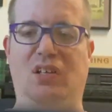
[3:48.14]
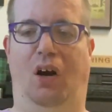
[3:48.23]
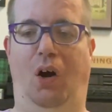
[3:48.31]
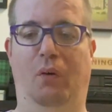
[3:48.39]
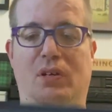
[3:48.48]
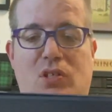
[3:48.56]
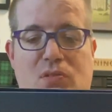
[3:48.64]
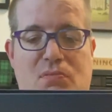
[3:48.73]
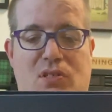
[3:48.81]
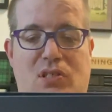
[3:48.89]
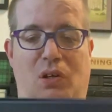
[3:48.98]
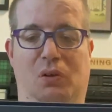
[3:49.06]
always
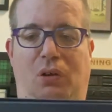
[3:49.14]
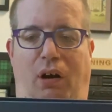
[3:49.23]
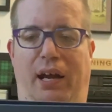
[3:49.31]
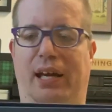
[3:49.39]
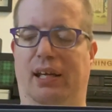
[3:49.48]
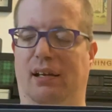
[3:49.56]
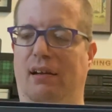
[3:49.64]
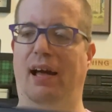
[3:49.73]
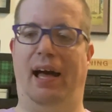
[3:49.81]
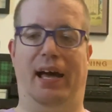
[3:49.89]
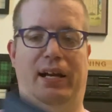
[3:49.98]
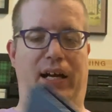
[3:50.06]
so great
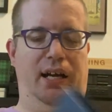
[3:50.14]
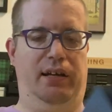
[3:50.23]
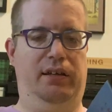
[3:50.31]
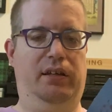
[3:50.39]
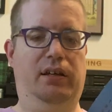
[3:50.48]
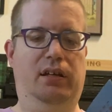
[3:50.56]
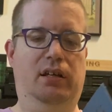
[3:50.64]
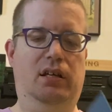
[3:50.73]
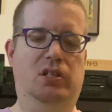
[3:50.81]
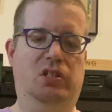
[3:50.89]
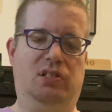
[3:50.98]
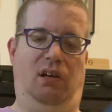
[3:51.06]
at
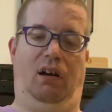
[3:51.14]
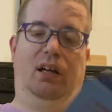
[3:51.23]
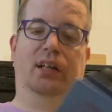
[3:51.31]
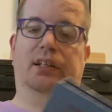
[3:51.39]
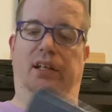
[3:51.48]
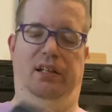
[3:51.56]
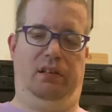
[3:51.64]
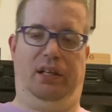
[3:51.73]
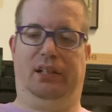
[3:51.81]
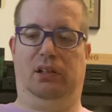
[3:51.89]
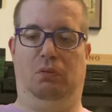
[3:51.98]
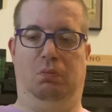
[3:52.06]
just art and
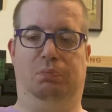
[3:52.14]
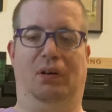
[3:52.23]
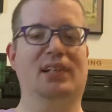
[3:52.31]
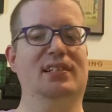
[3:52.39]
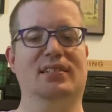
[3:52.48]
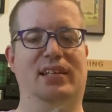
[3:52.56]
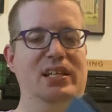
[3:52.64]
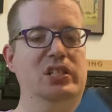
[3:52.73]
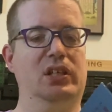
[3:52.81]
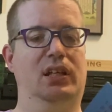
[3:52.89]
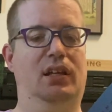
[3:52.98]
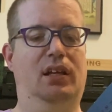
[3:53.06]
like the
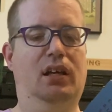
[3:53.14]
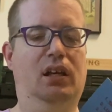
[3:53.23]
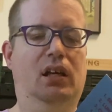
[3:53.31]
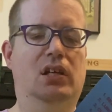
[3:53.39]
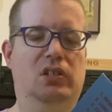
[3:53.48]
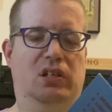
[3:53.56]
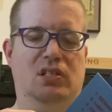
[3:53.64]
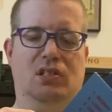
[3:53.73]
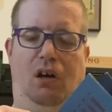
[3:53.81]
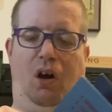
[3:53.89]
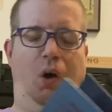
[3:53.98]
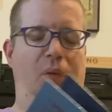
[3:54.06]
presentation. She's
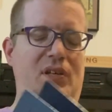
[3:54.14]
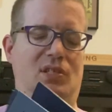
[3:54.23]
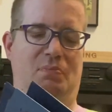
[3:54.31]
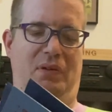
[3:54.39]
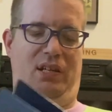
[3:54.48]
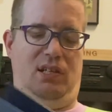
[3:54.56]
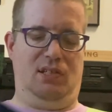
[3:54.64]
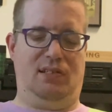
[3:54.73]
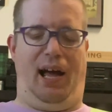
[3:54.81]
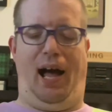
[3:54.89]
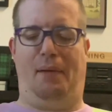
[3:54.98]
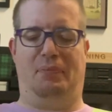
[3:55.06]
always been just
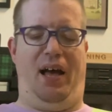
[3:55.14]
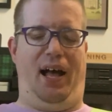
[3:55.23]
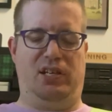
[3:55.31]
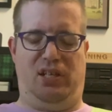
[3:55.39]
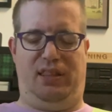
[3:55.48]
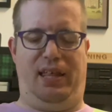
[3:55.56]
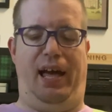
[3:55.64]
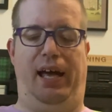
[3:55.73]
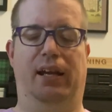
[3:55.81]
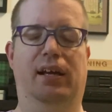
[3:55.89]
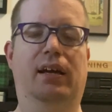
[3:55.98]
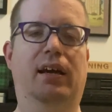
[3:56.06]
top notch at that,
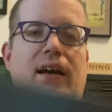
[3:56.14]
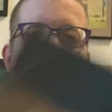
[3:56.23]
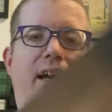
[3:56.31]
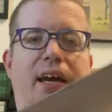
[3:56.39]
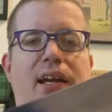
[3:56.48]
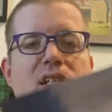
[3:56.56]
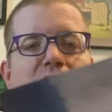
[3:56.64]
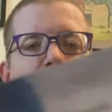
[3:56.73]
and it's just a